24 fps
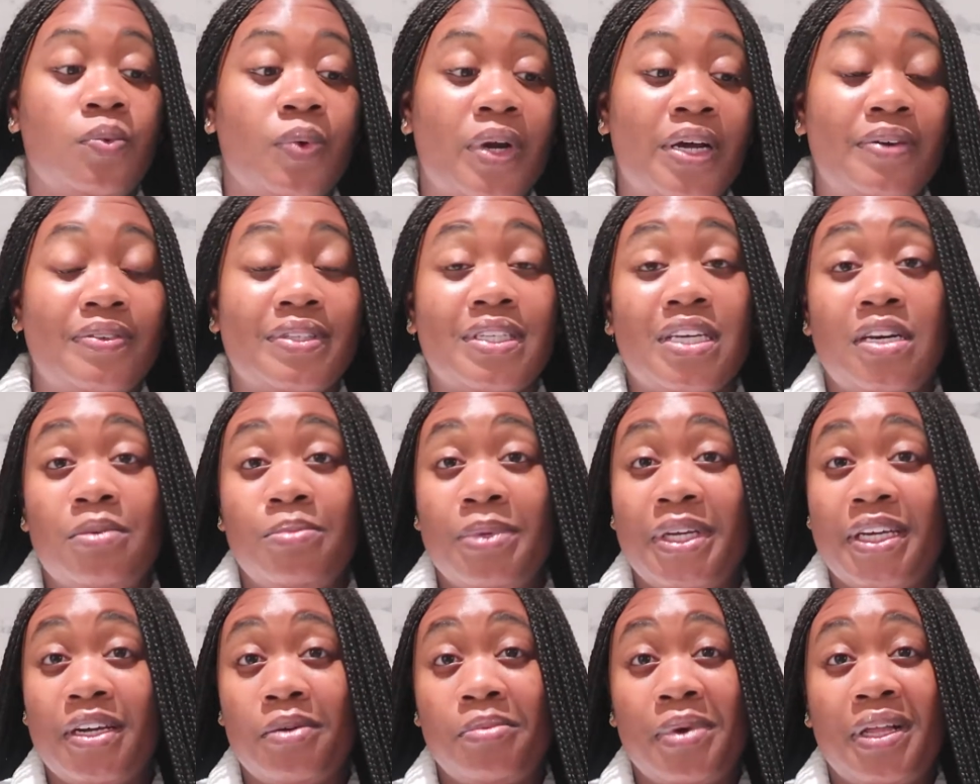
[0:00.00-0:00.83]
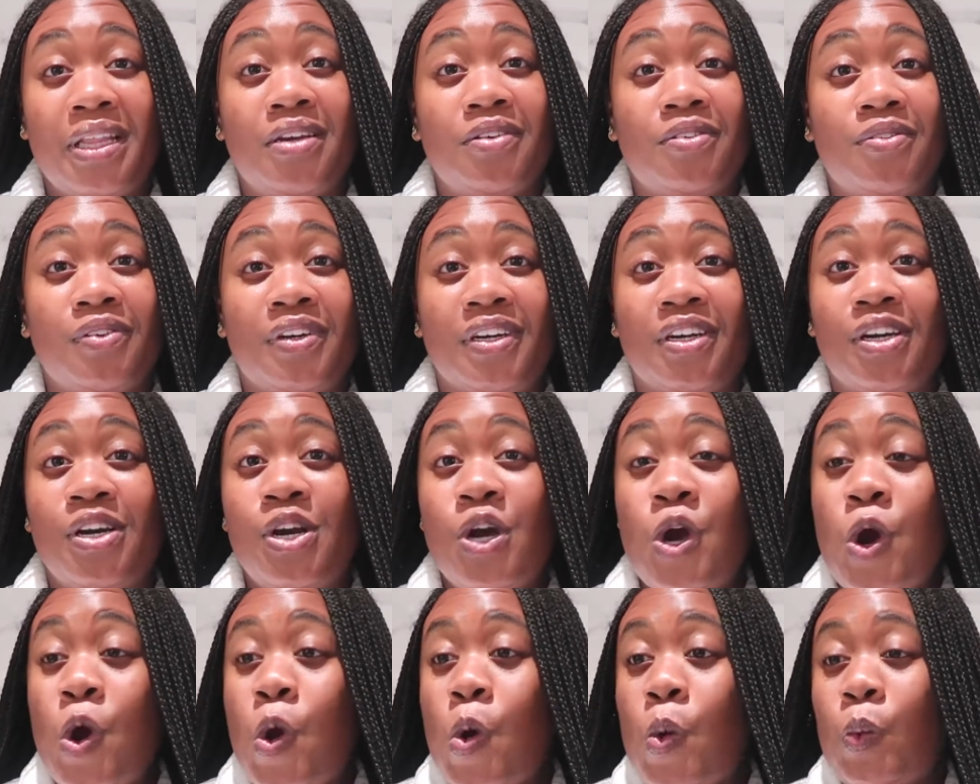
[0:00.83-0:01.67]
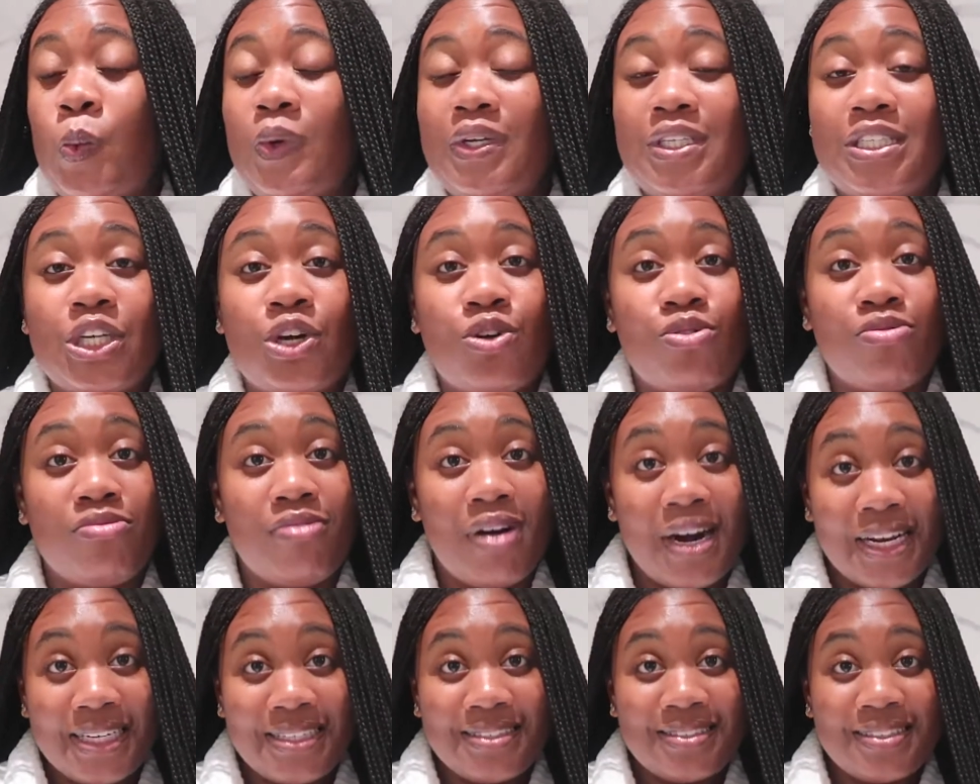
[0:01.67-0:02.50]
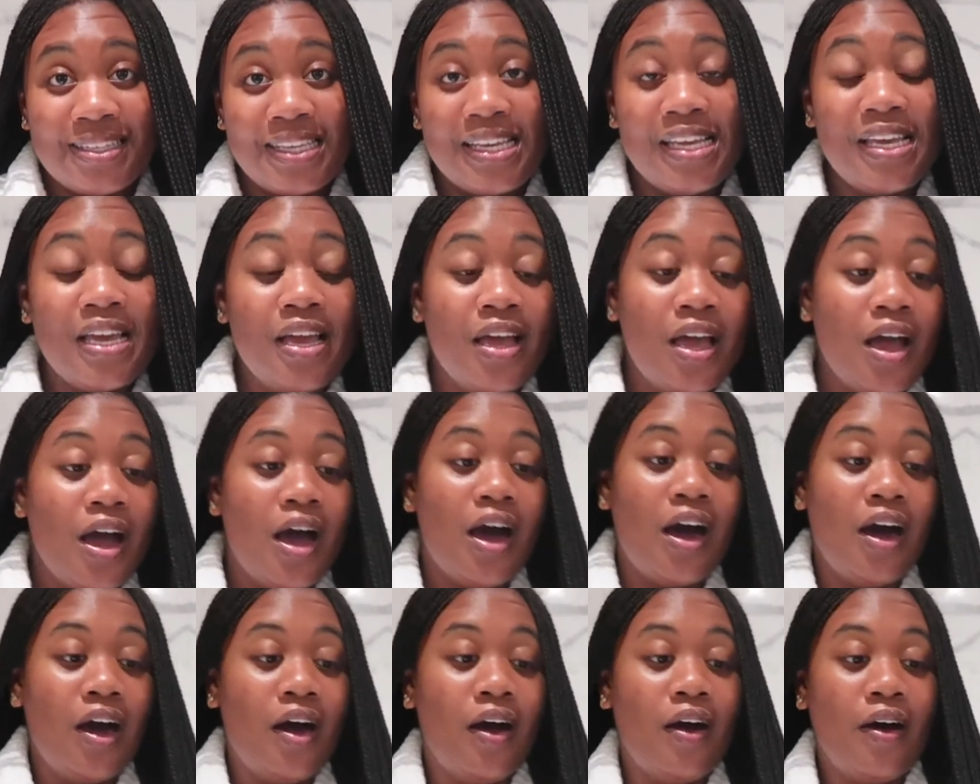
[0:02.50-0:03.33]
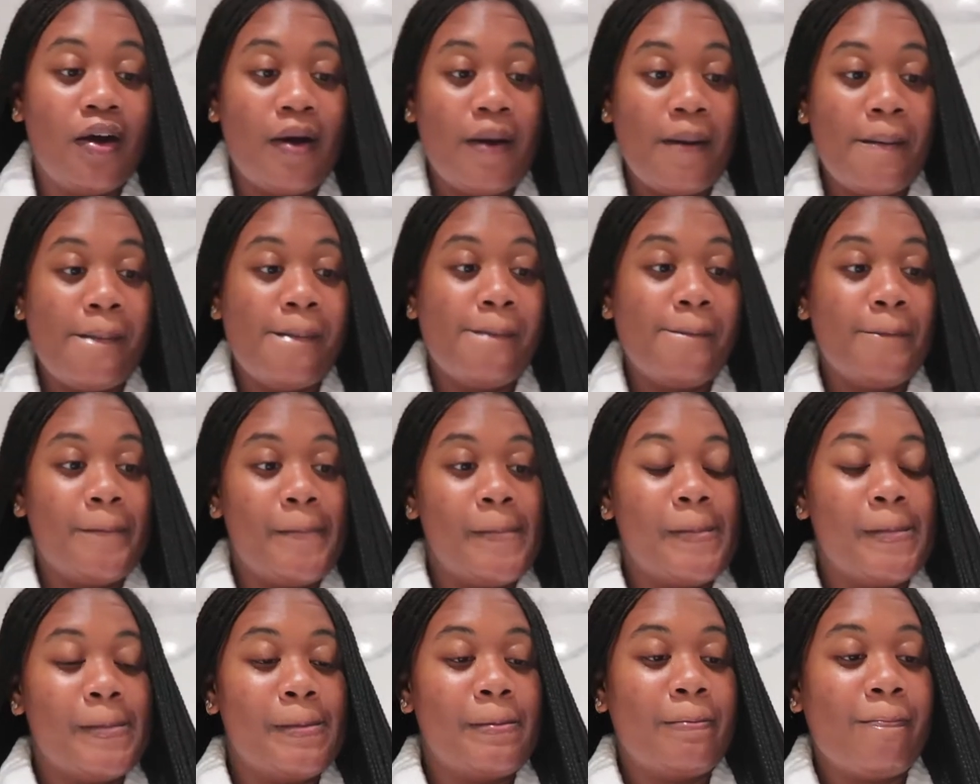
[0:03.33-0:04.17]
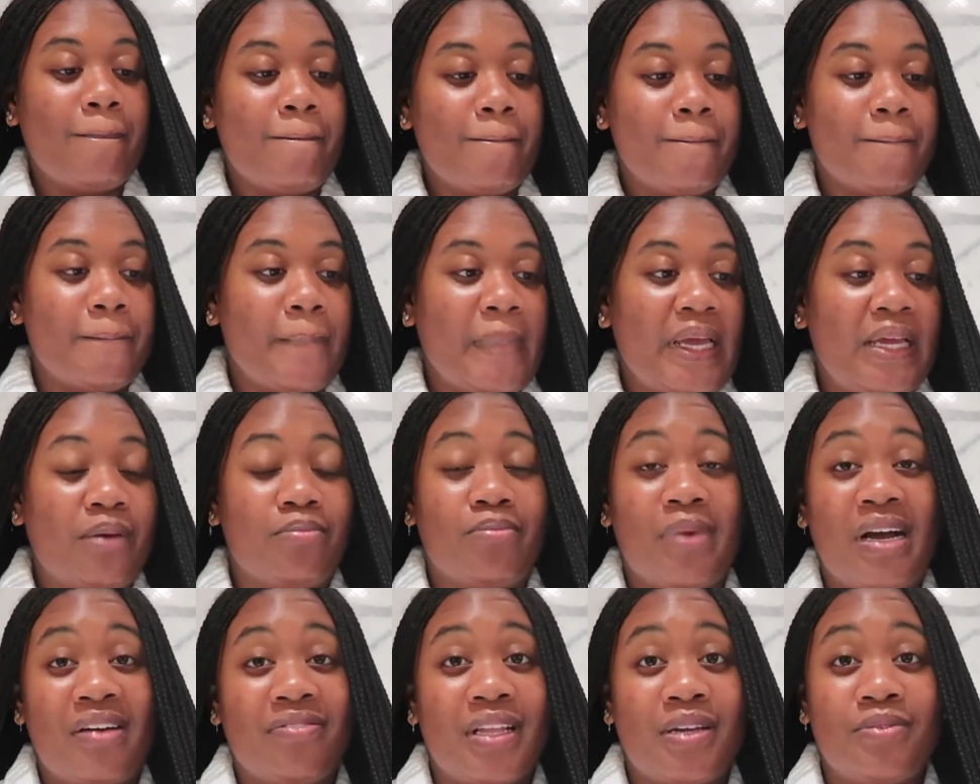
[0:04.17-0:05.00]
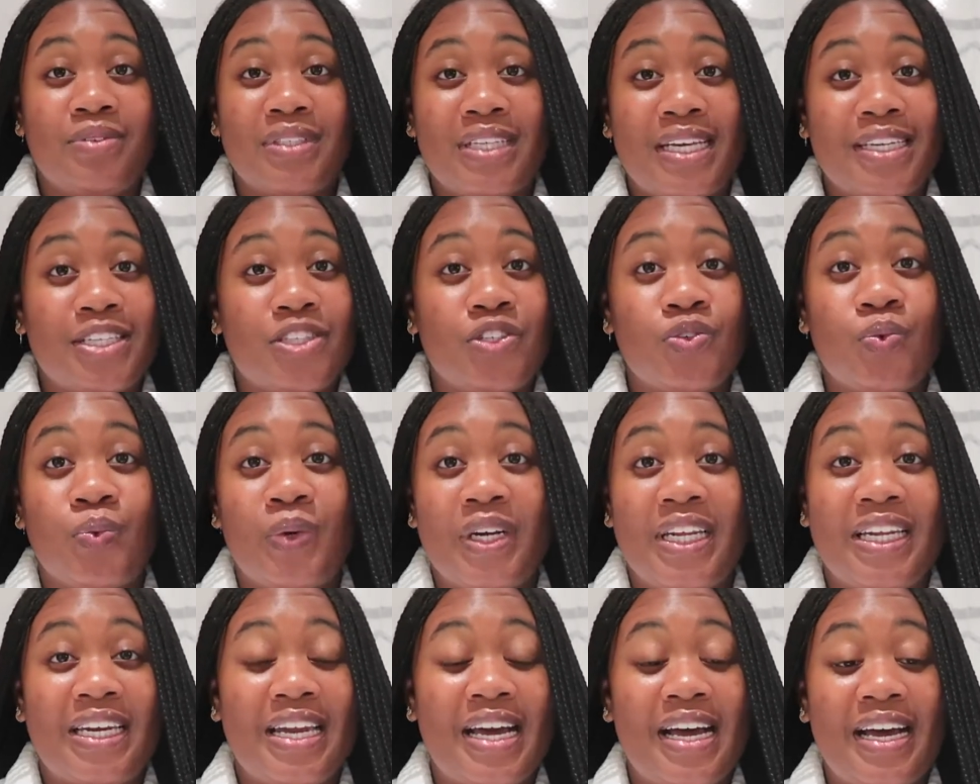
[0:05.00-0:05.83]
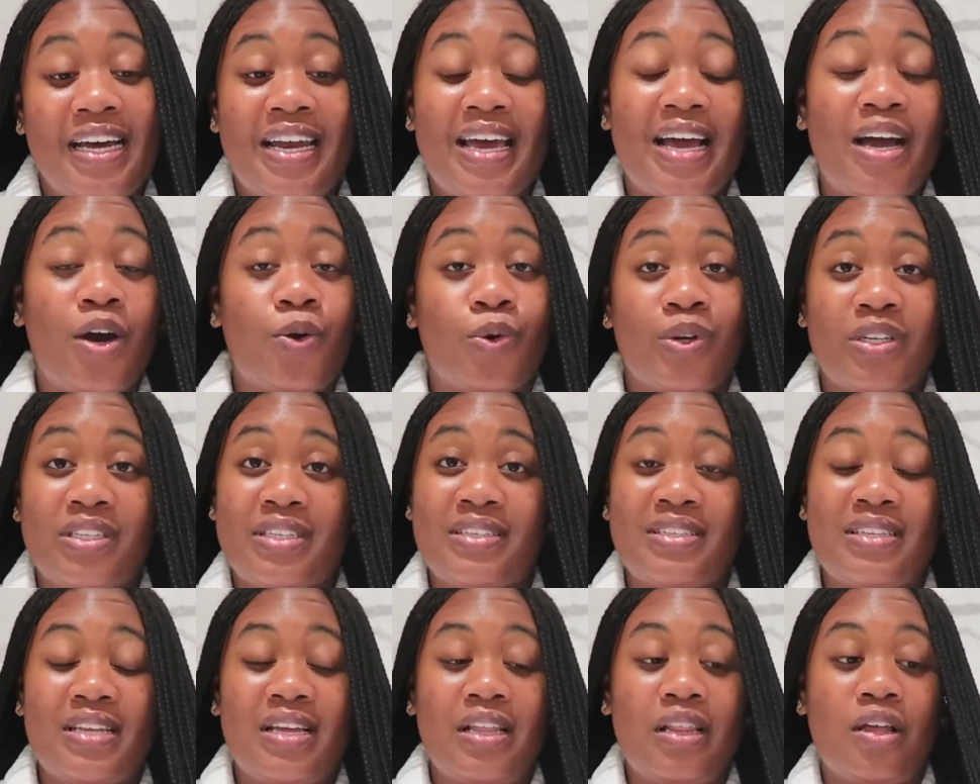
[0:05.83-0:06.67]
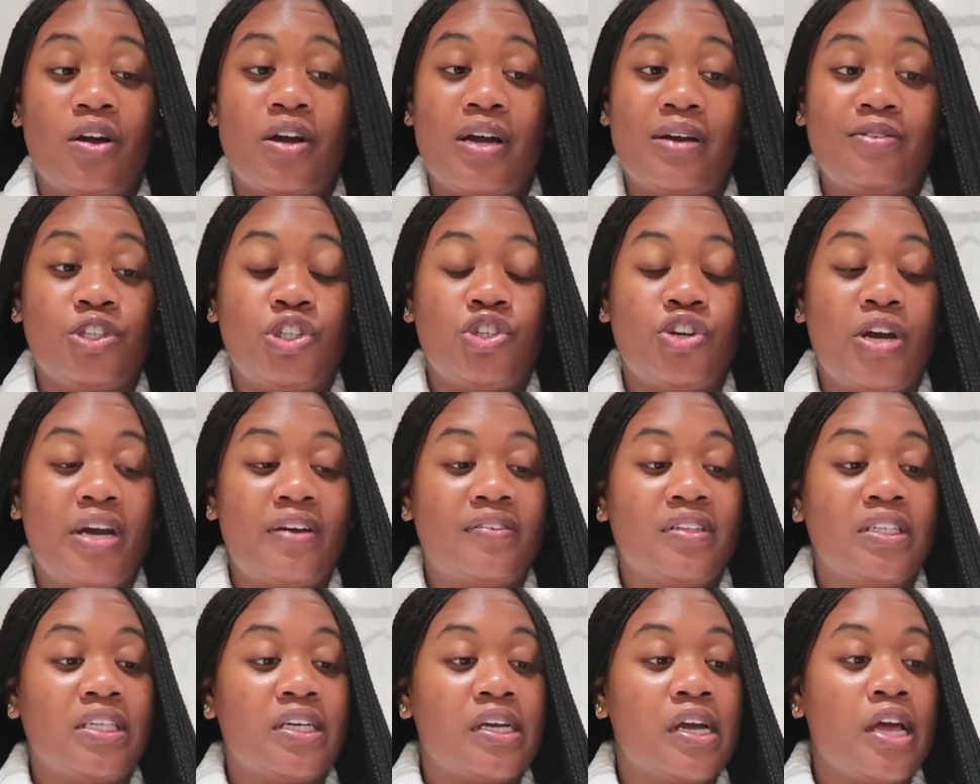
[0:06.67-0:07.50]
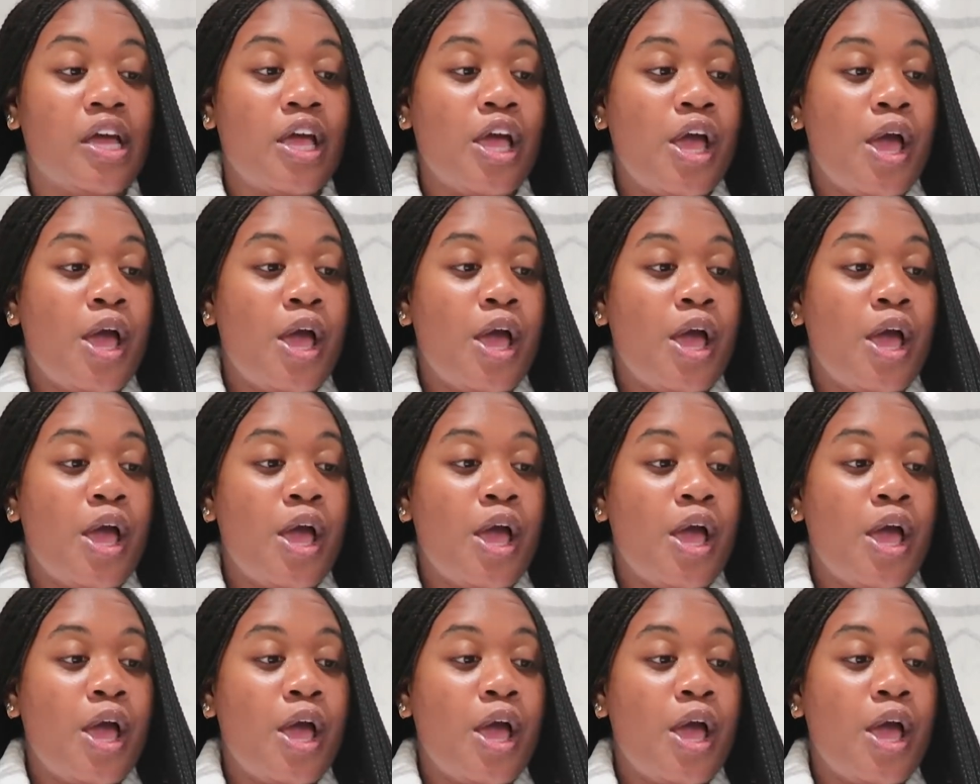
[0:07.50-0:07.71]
When I was coming here, my layover was crazy, and my flight was like 29 hours. That's how long I was traveling.